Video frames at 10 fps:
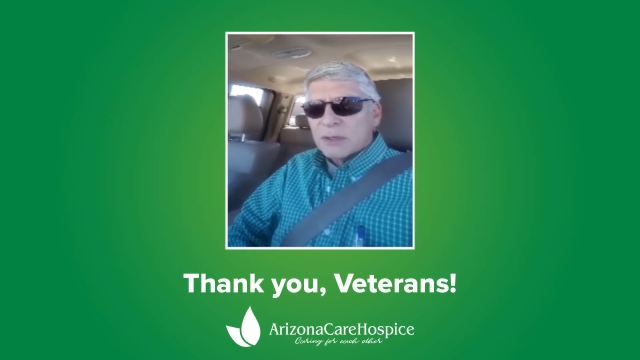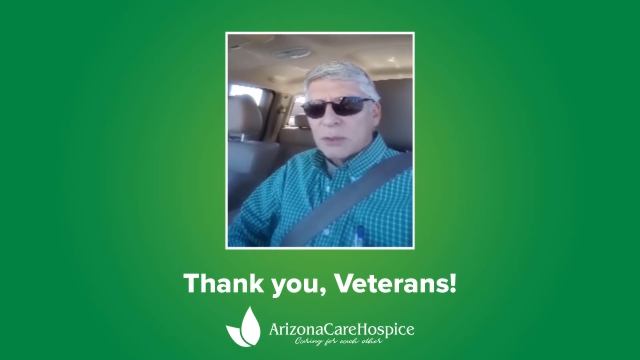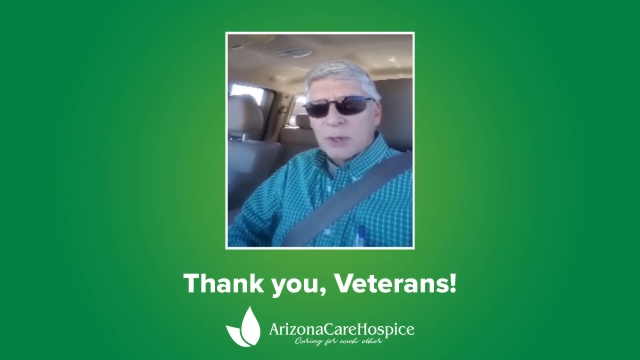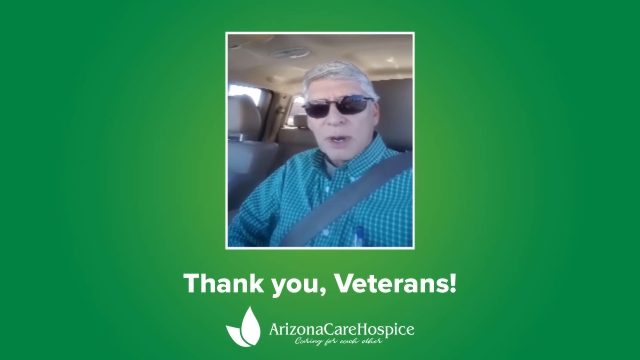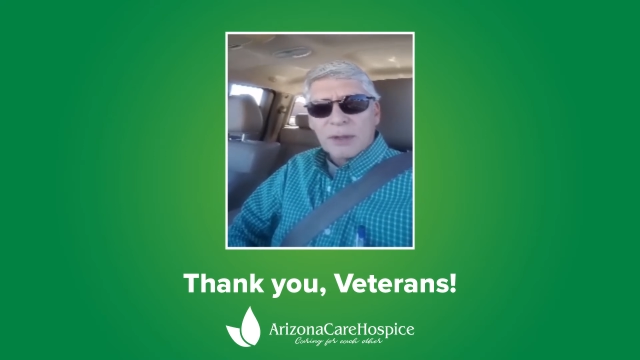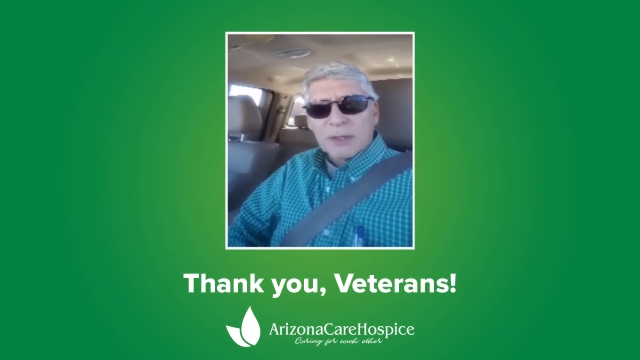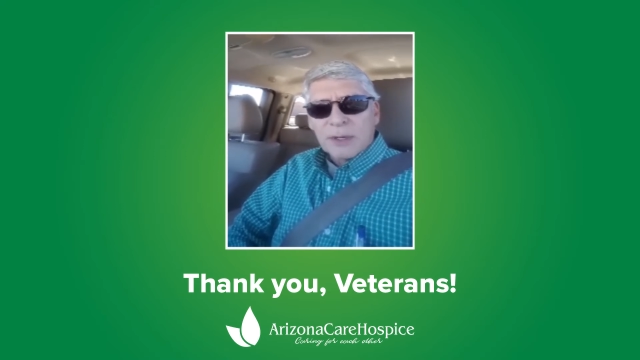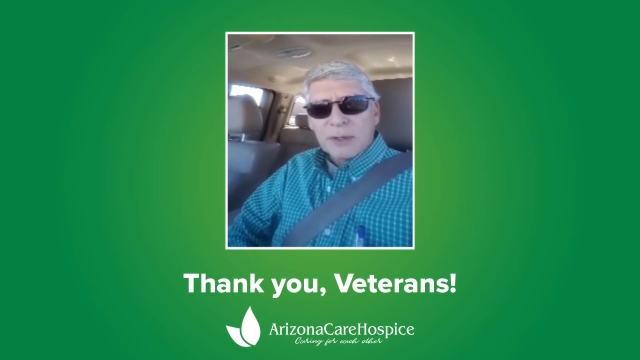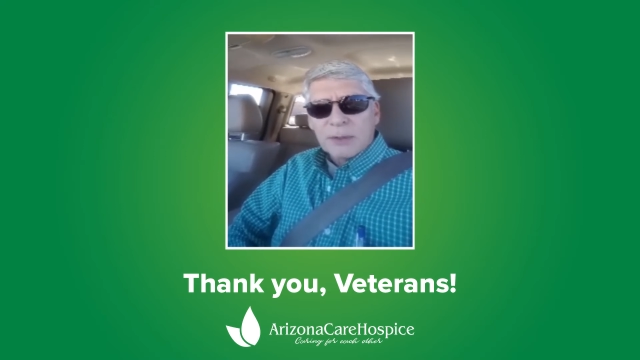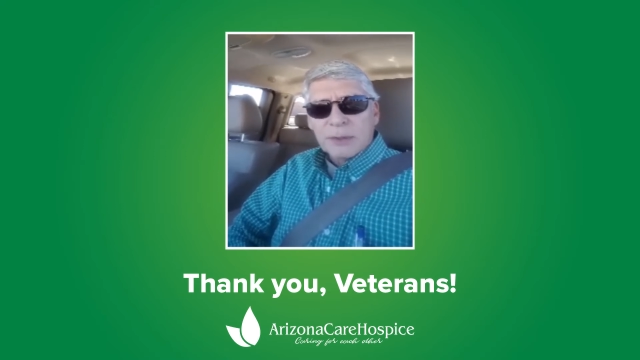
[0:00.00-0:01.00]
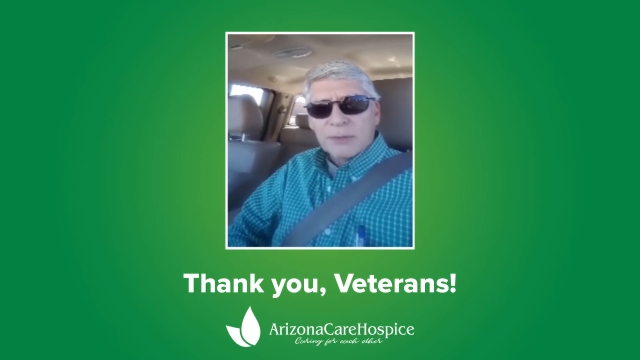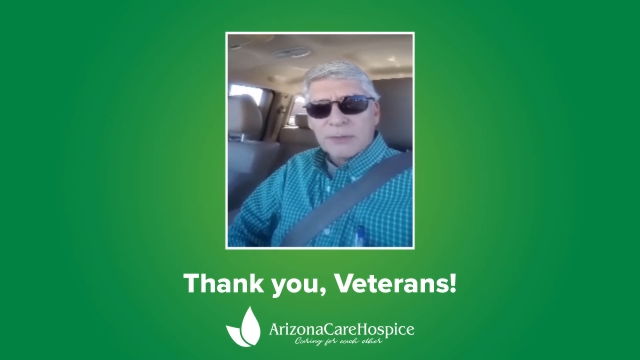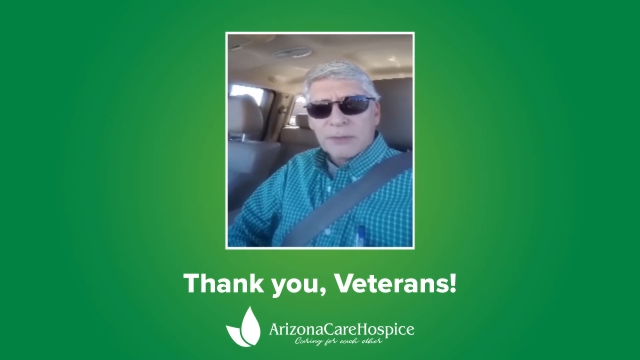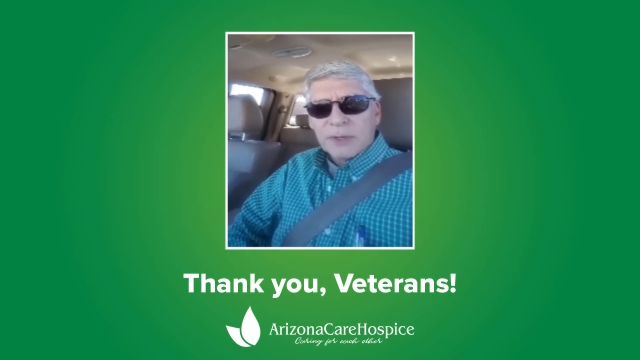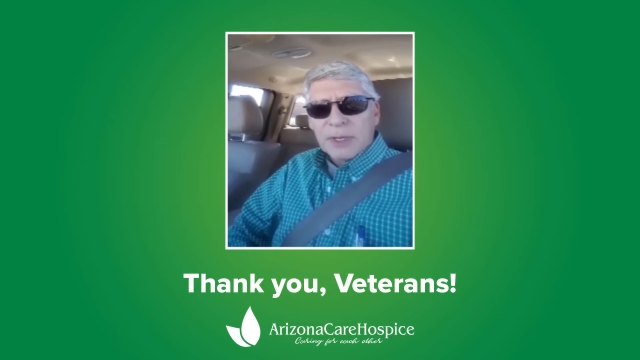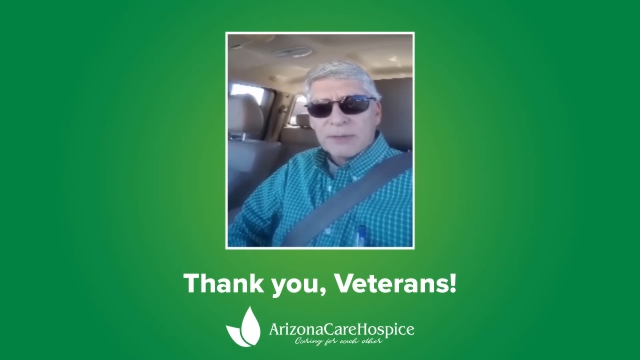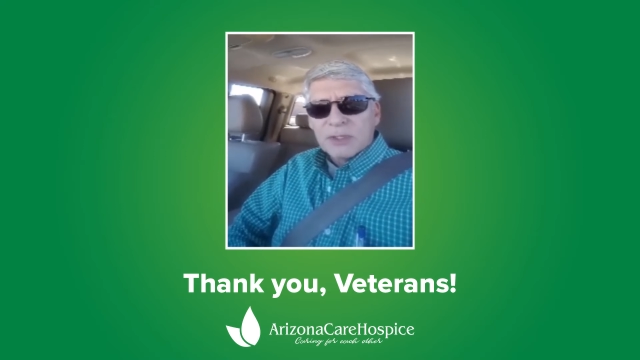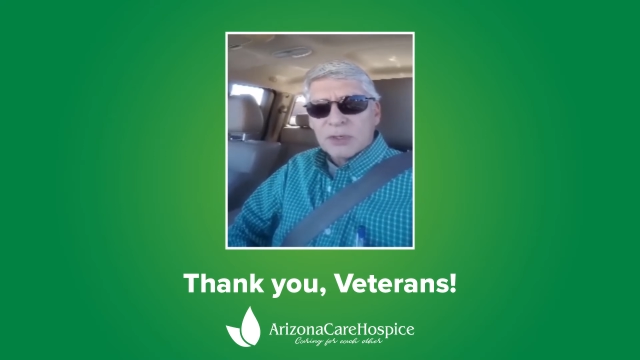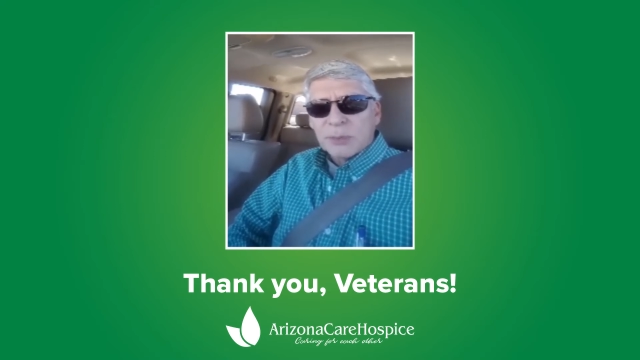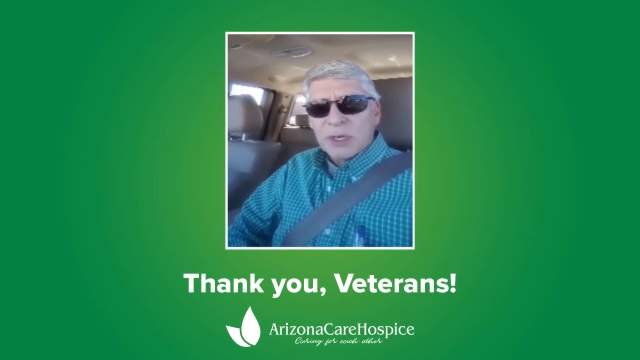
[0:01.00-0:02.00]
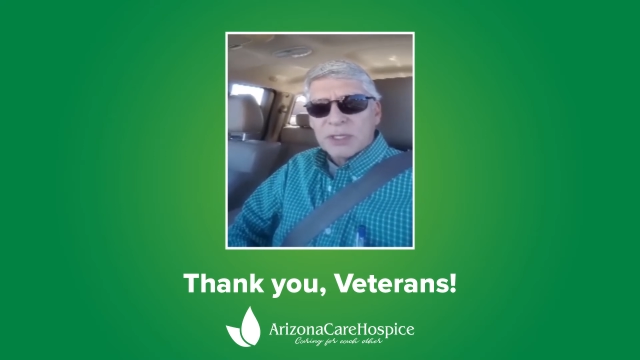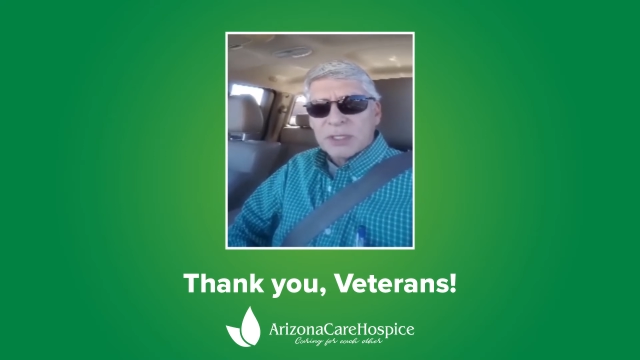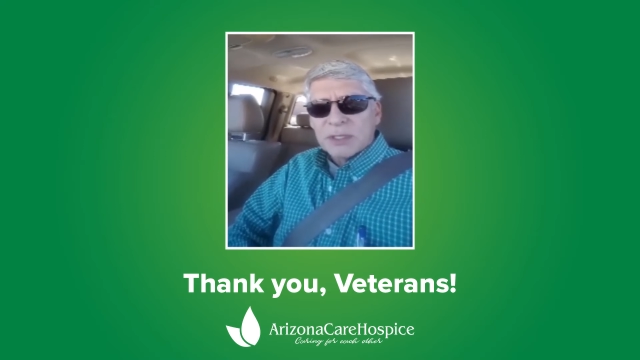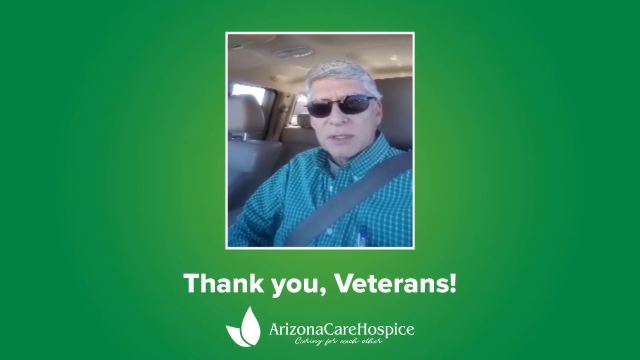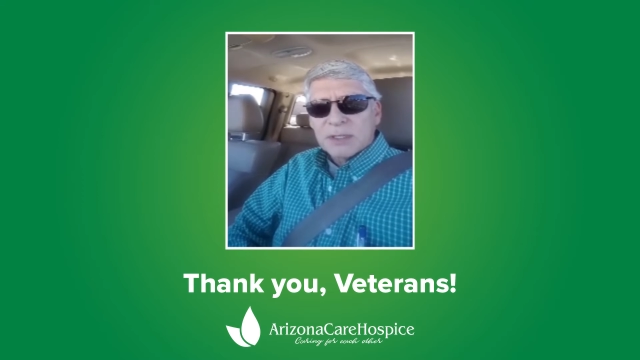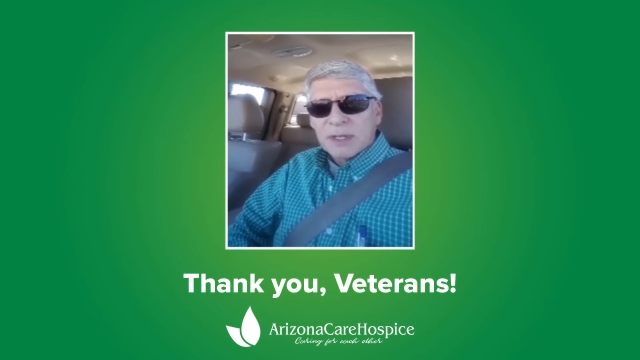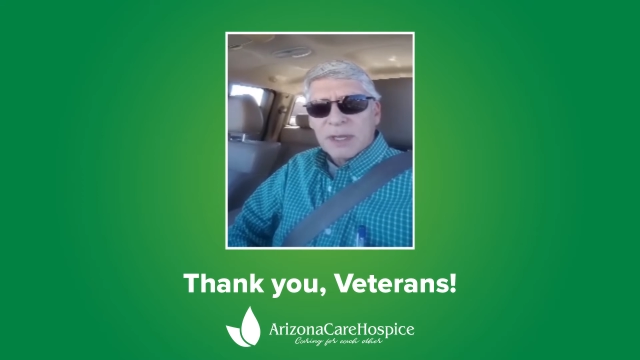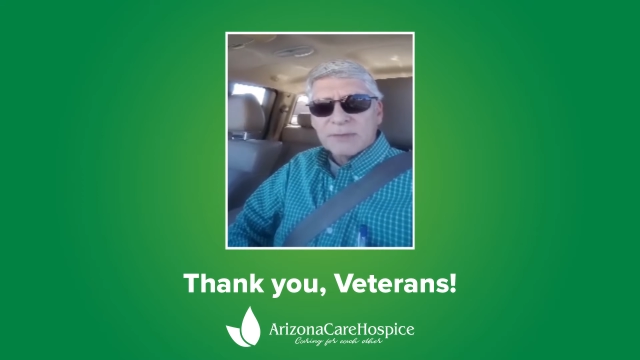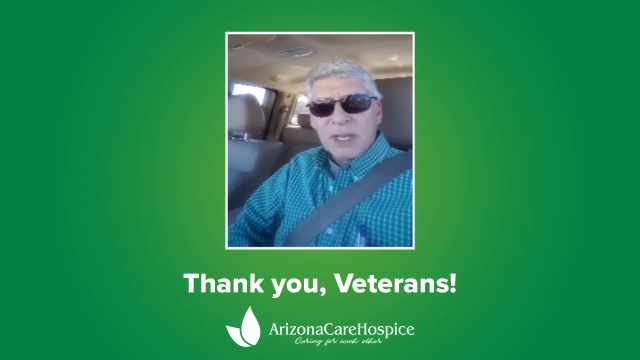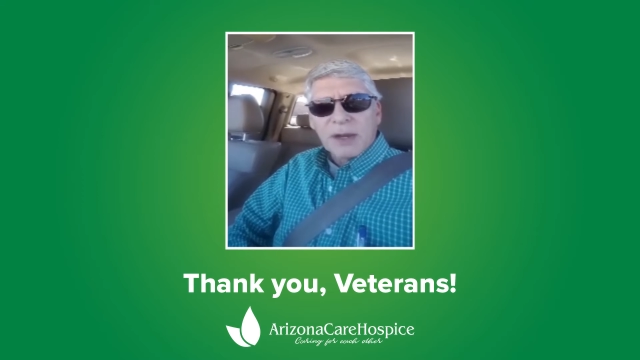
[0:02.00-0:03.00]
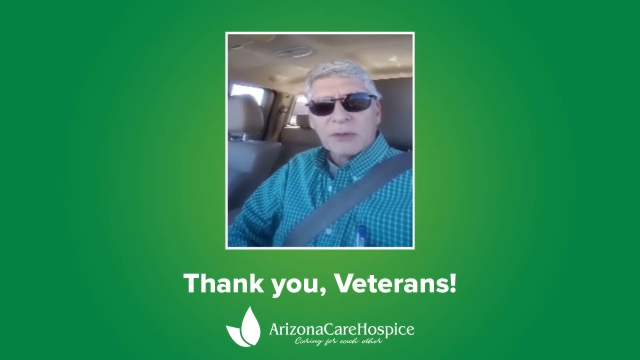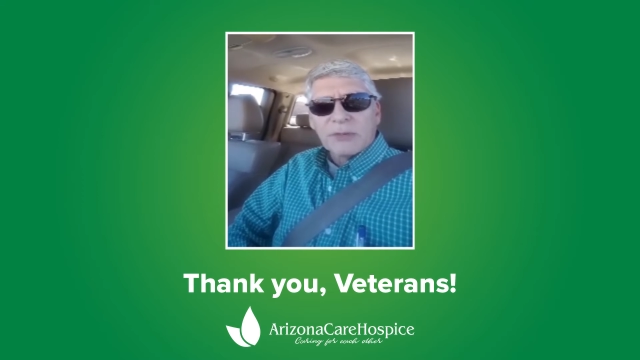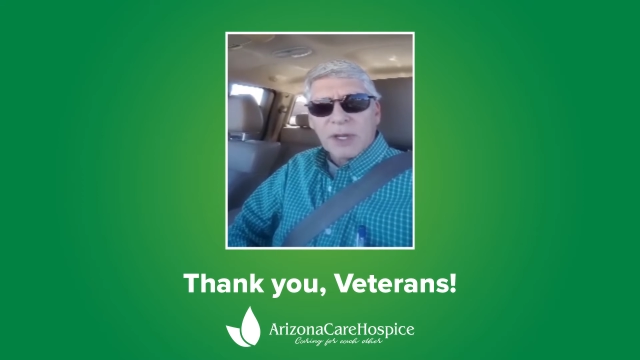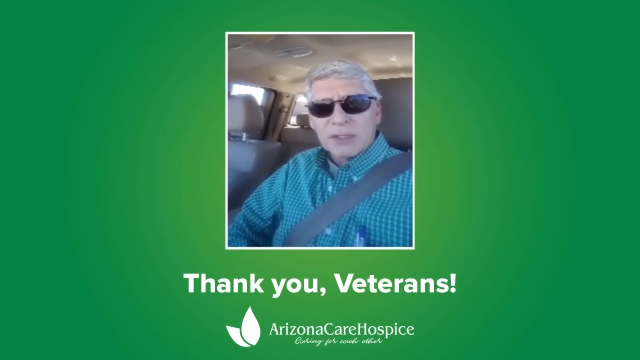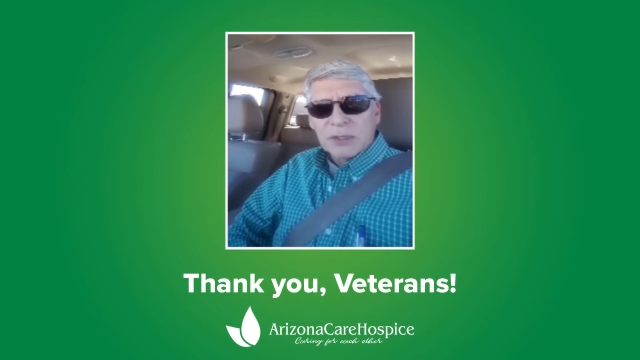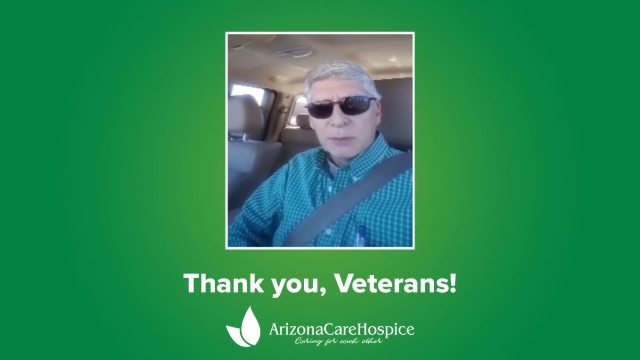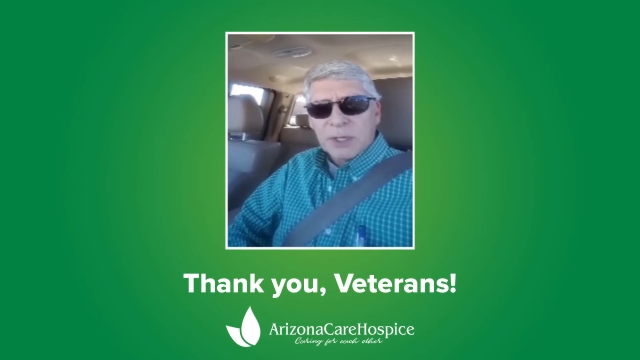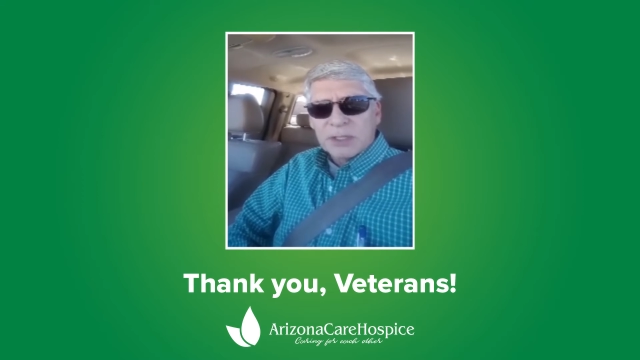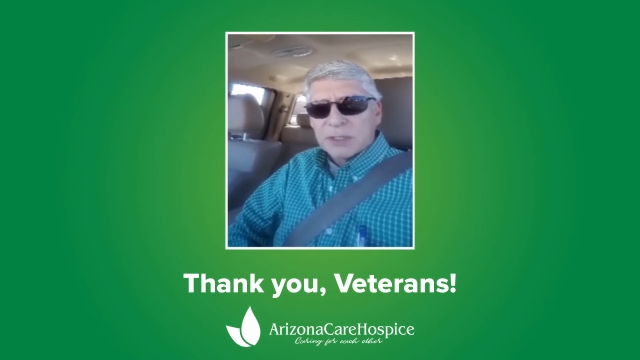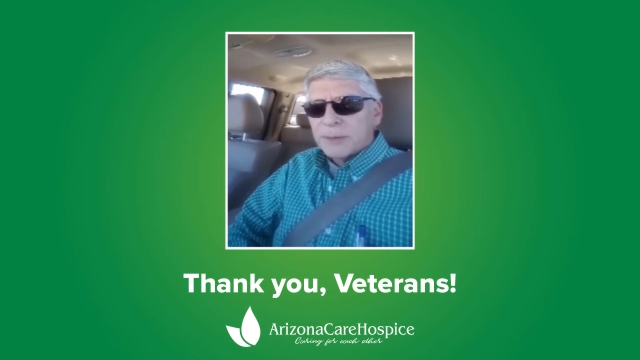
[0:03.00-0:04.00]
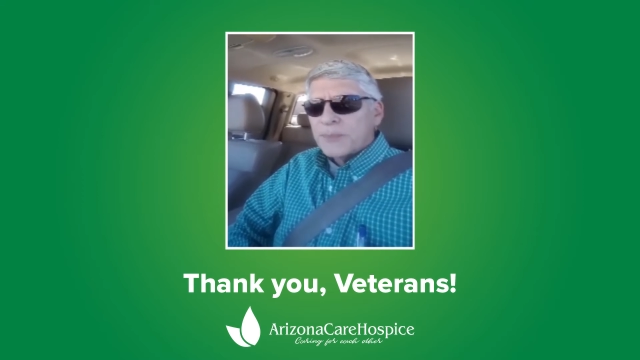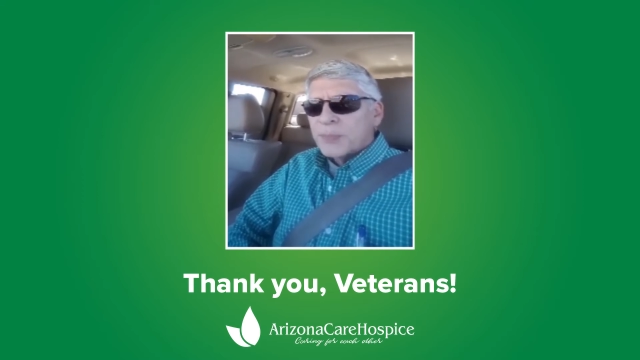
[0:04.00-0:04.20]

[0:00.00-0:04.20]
who are out there who have given so much and have sacrificed so much